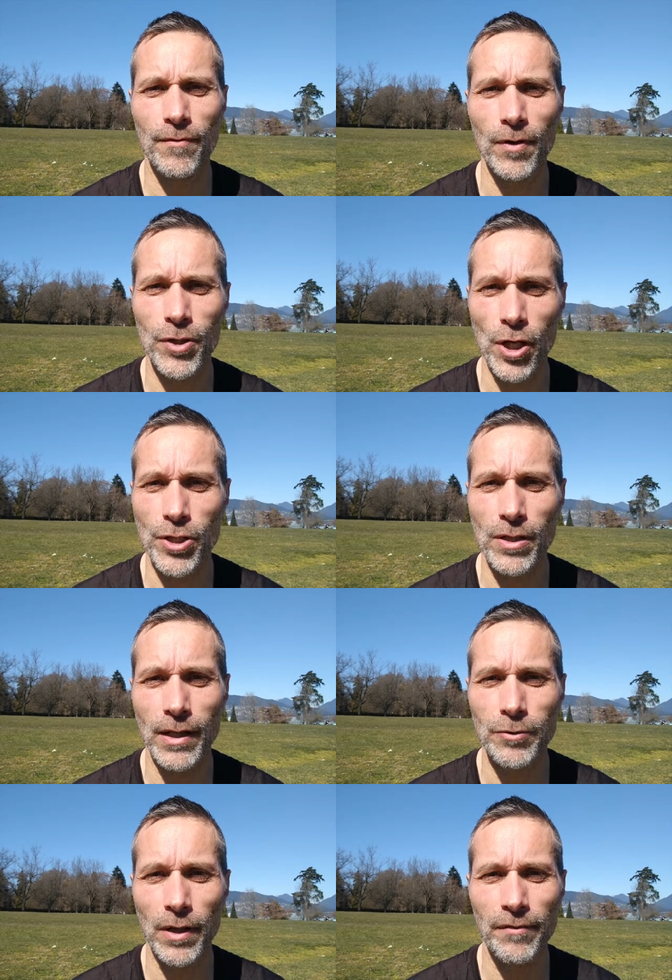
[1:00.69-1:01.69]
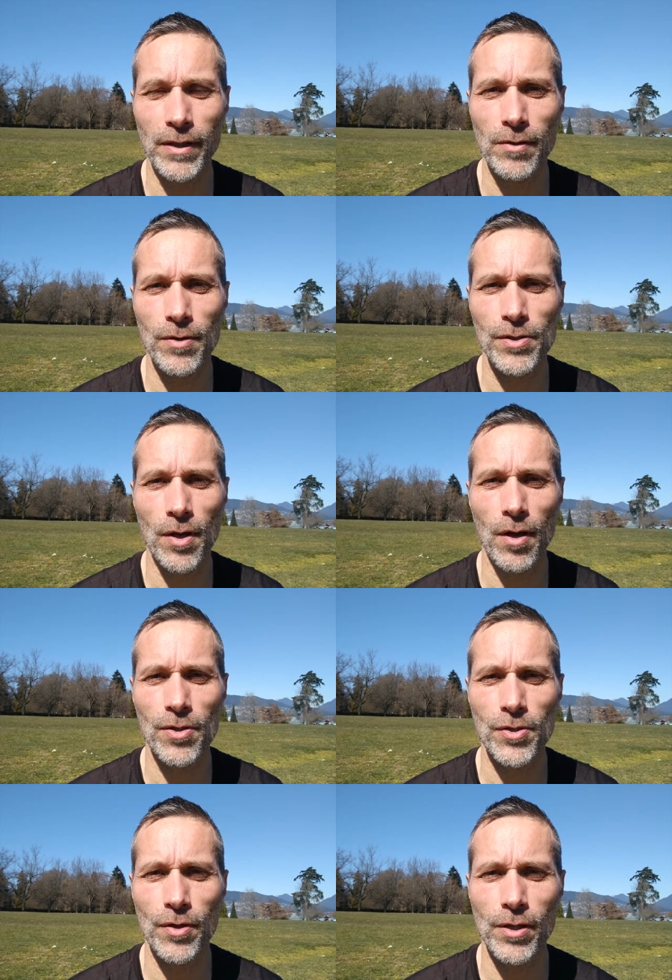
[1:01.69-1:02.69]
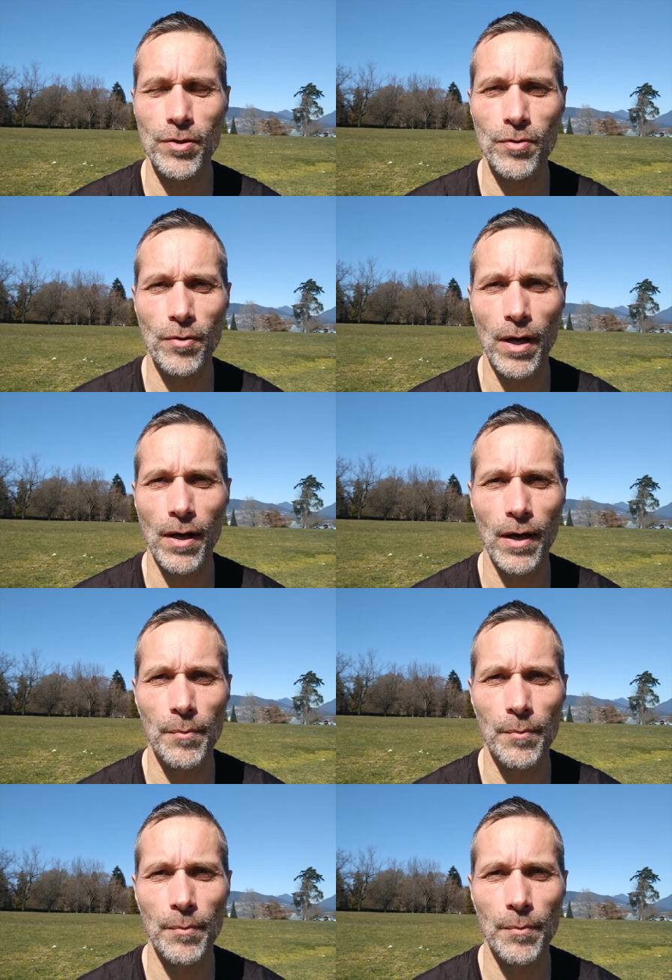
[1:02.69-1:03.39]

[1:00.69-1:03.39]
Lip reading: for charging electric vehicles. Also, you can do, I